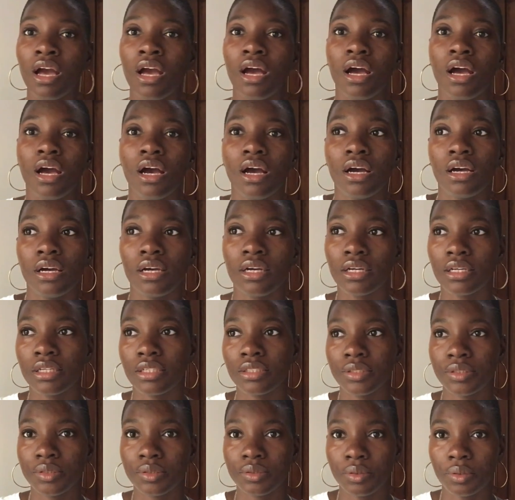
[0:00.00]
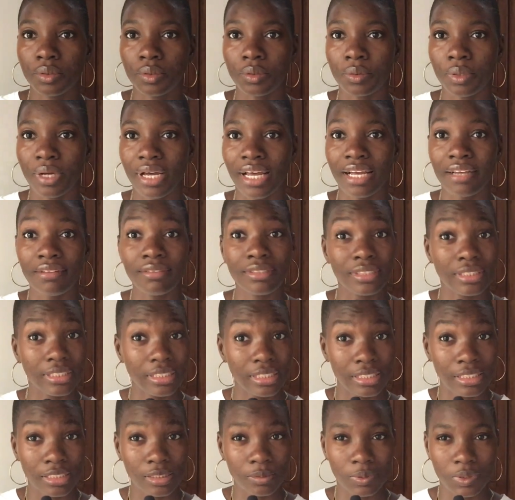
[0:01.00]
Uh, so I have
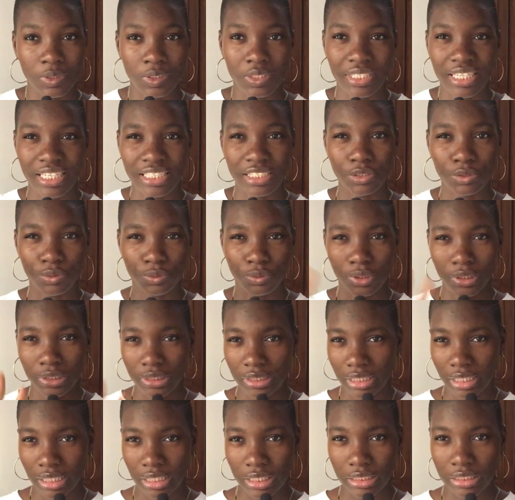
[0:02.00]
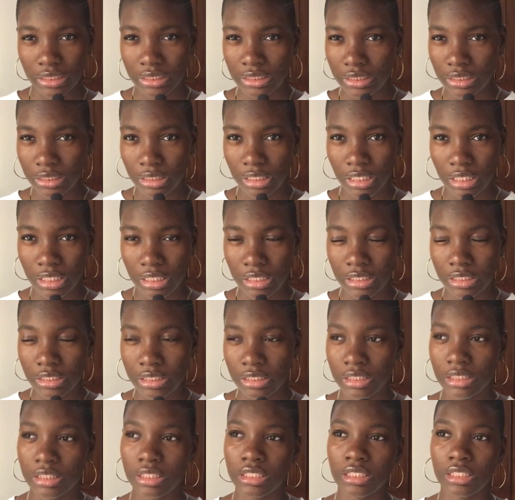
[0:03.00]
CDS, but it's not like a regular CDS
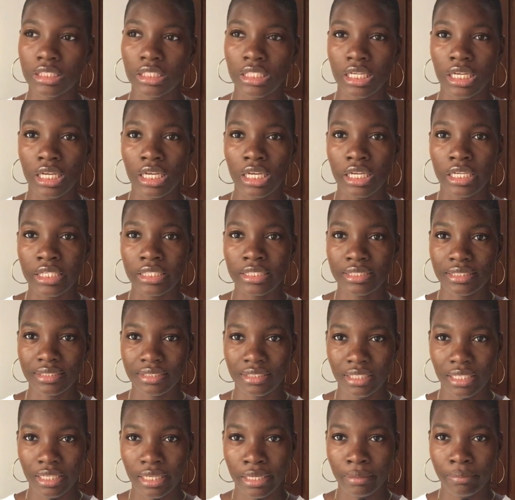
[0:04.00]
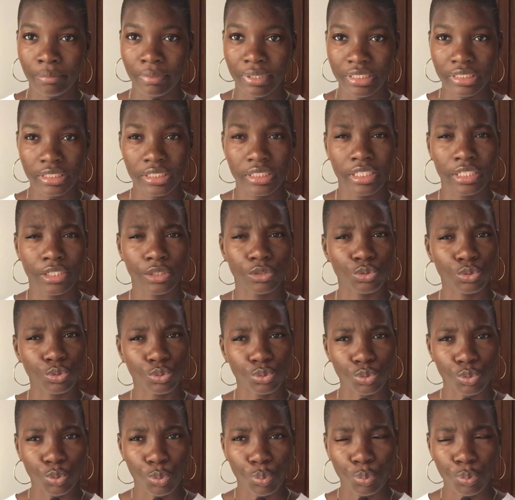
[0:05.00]
Today, my CDS
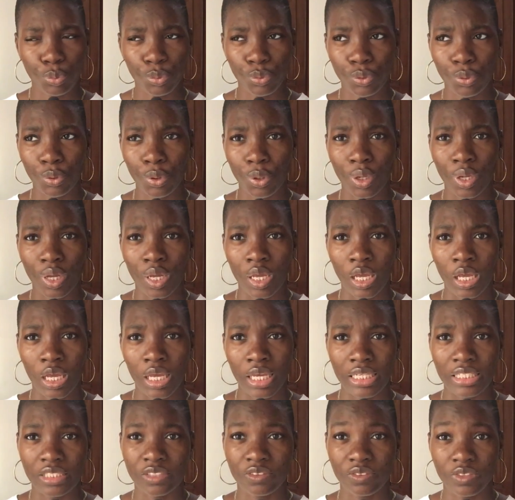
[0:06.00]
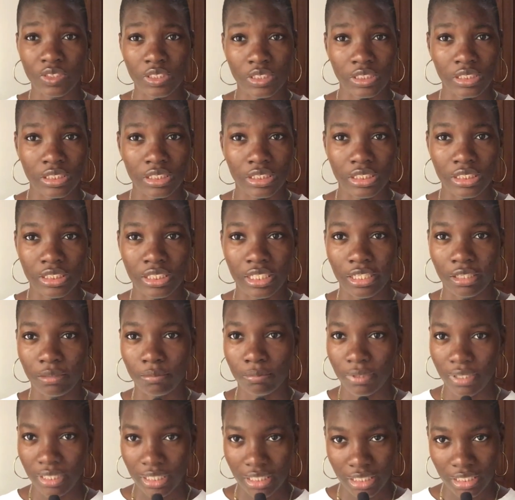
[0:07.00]
group is visiting a
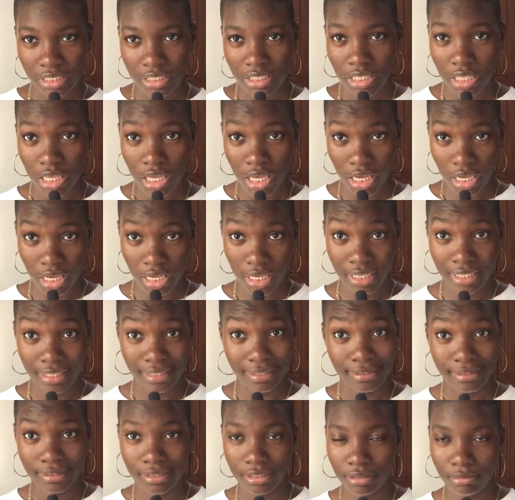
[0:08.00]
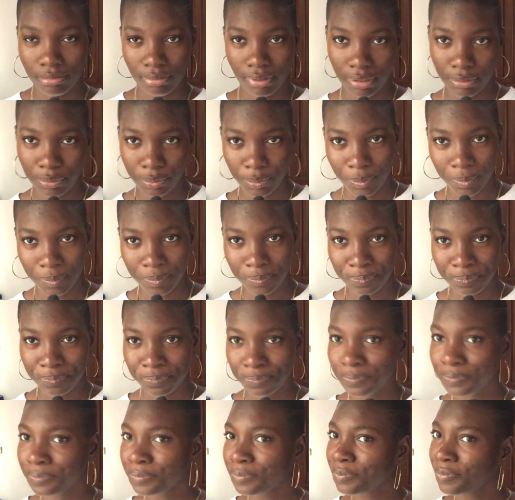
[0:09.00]
palace here in Ibadan.
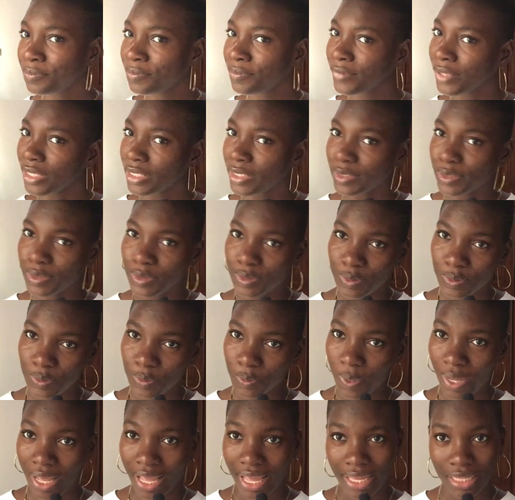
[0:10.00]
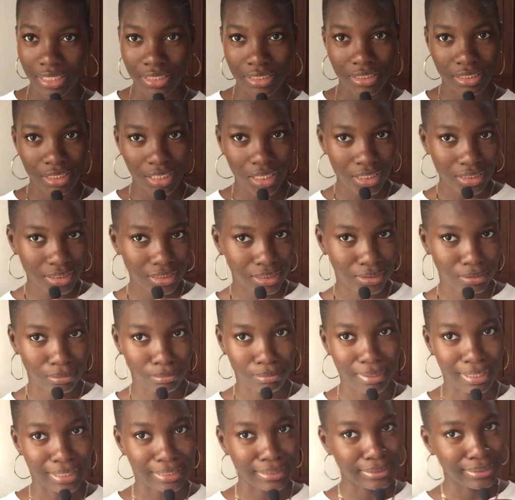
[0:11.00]
And so I thought to
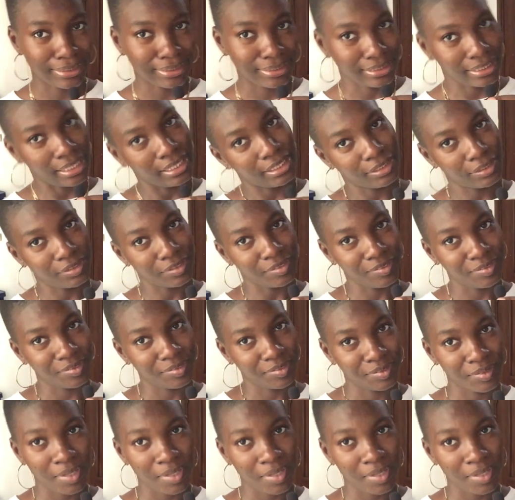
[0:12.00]
myself,